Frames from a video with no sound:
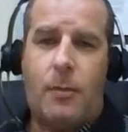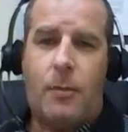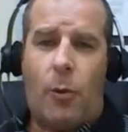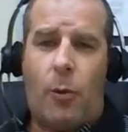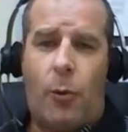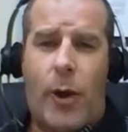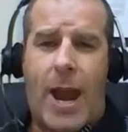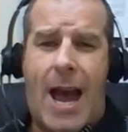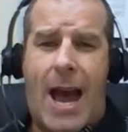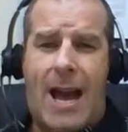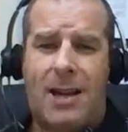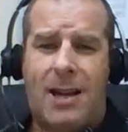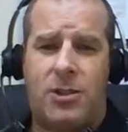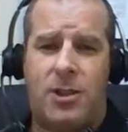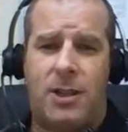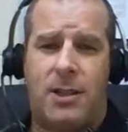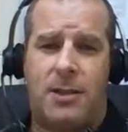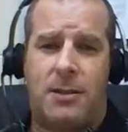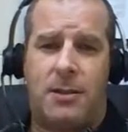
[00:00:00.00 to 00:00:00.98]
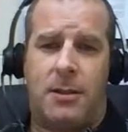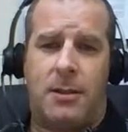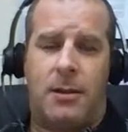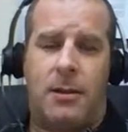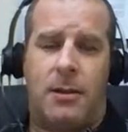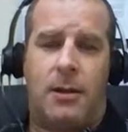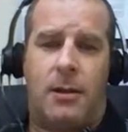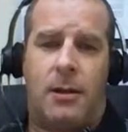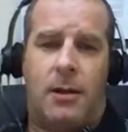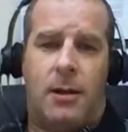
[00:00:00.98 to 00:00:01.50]
reactions
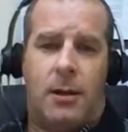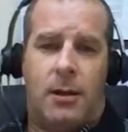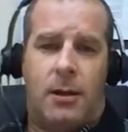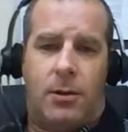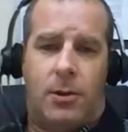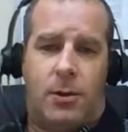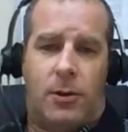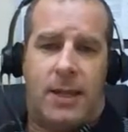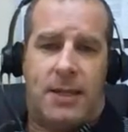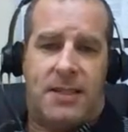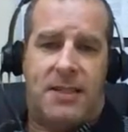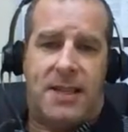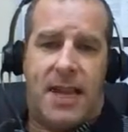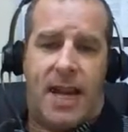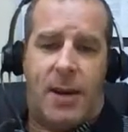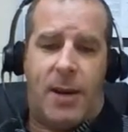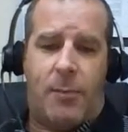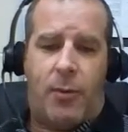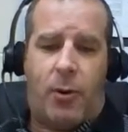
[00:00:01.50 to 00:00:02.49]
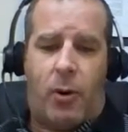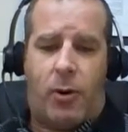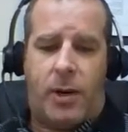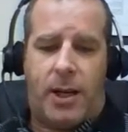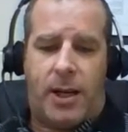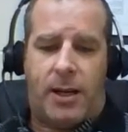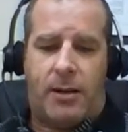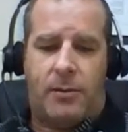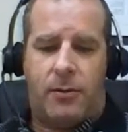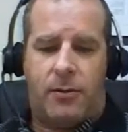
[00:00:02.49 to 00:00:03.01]
to the same
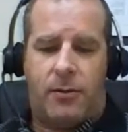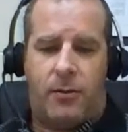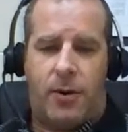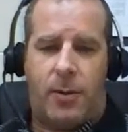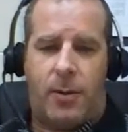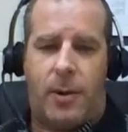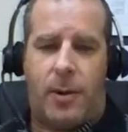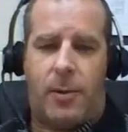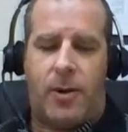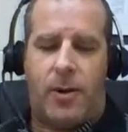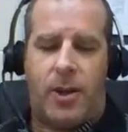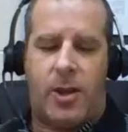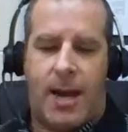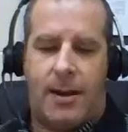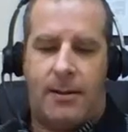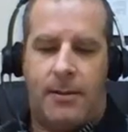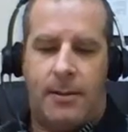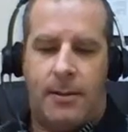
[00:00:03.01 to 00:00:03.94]
protein. Remember that.